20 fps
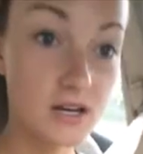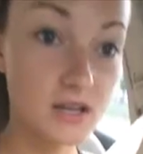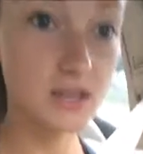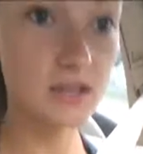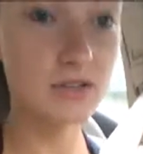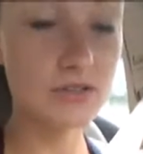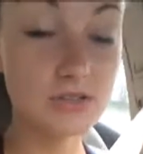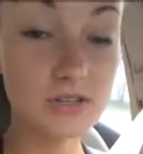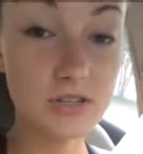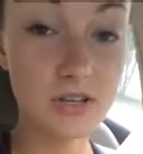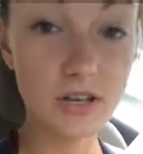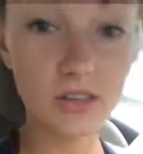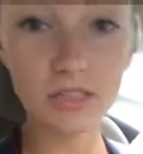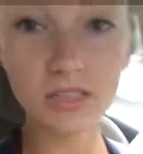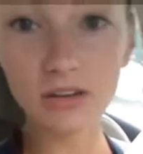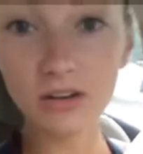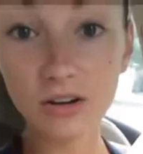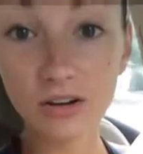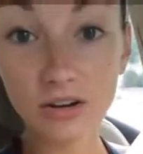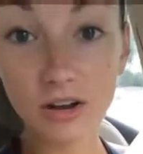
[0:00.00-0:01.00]
I usually
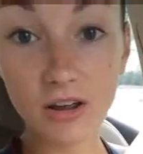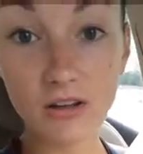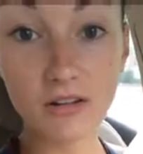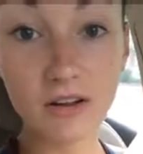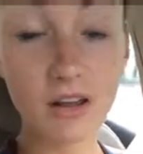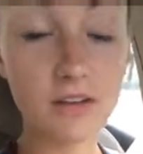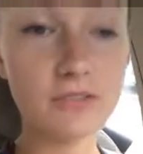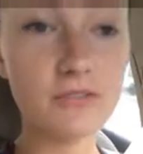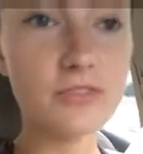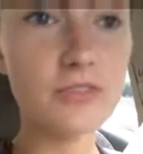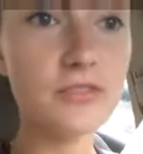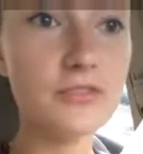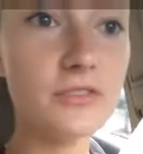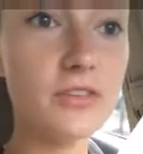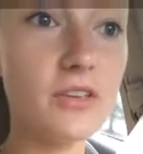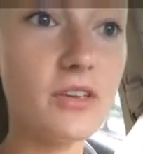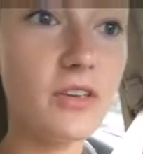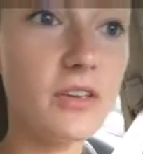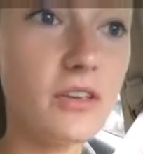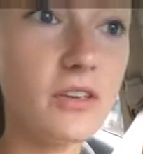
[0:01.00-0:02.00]
get there around
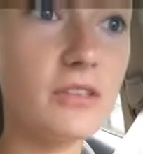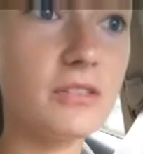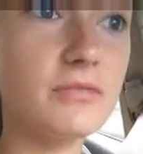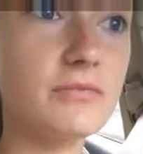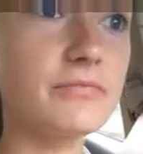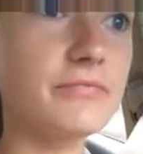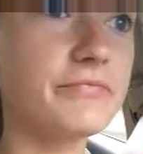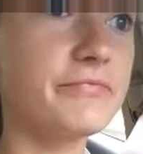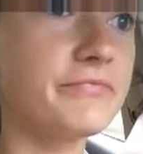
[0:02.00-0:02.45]
9:15.